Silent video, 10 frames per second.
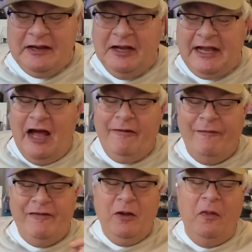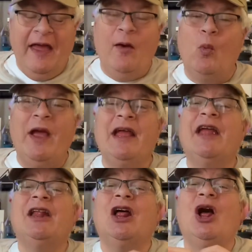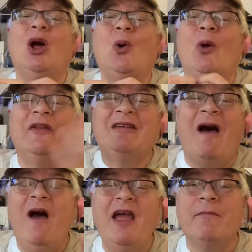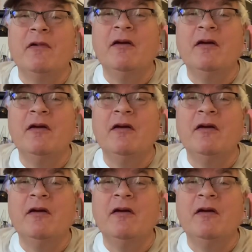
you gotta feel that way all the time,